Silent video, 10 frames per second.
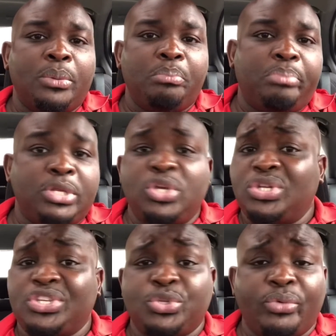But you
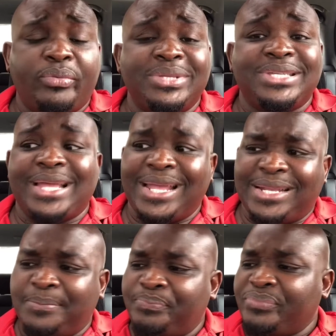can just do it from
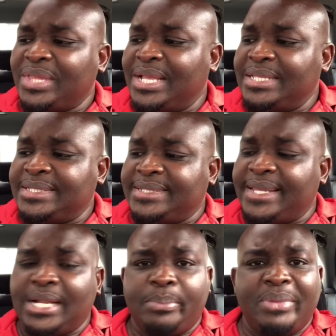inside.
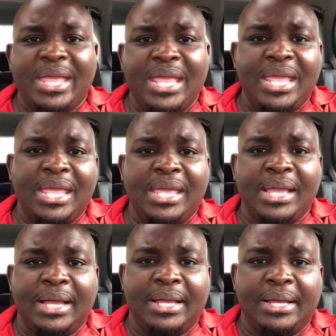Set up a
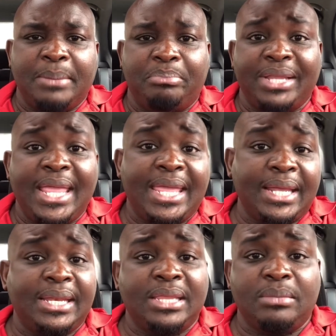
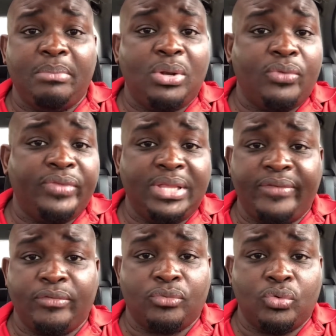blanket in the middle of the
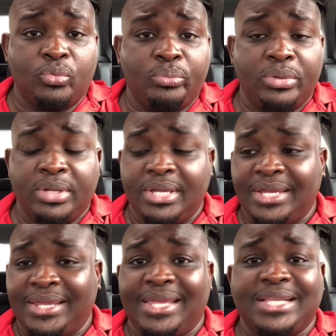living room.
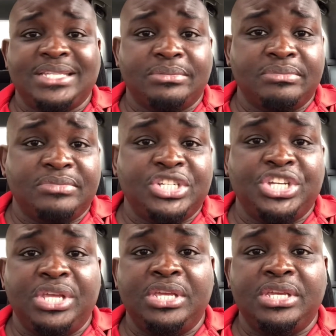Get some
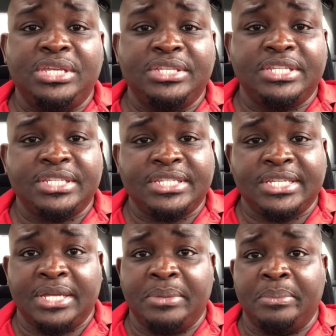cheese,
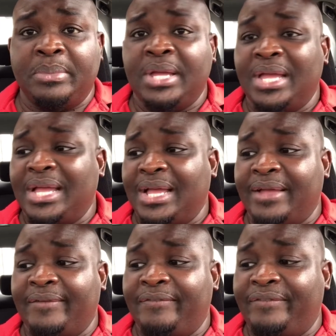some
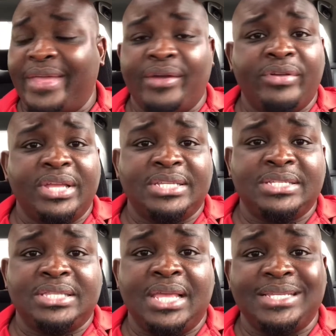various
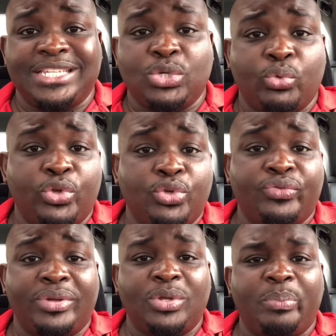things that you will use
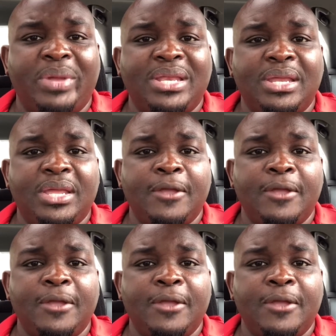for a little picnic.